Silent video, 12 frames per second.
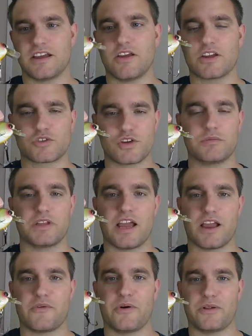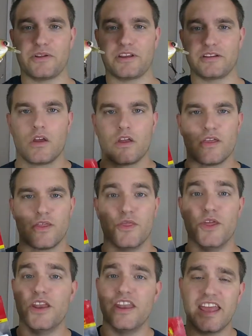extremely high quality.
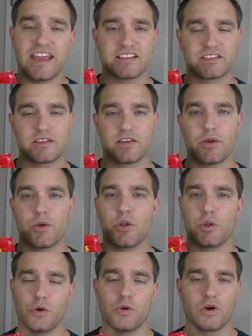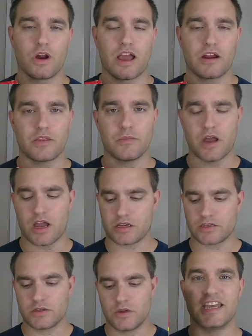The next lure out of the
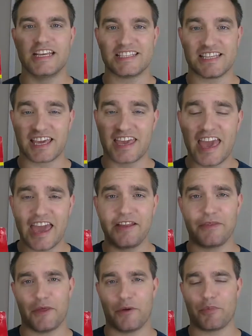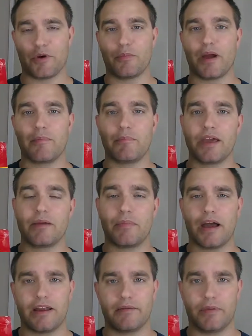box is the Cane Thumper by Big
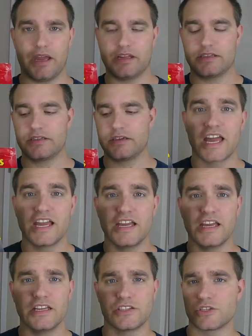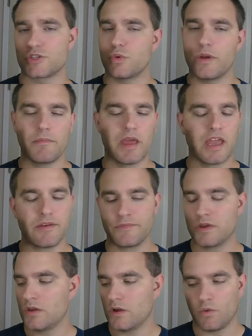Bite Baits. It's a swim bait,
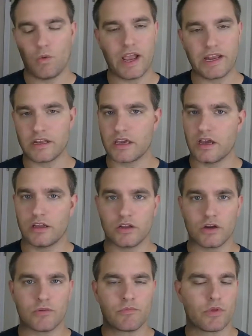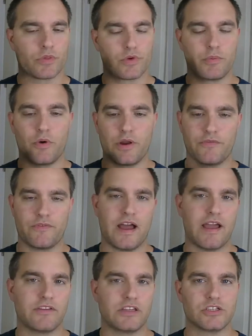white in color,
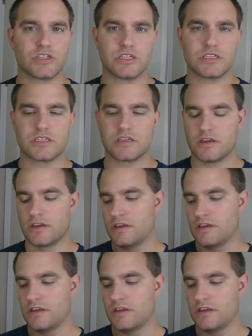3.5 inches,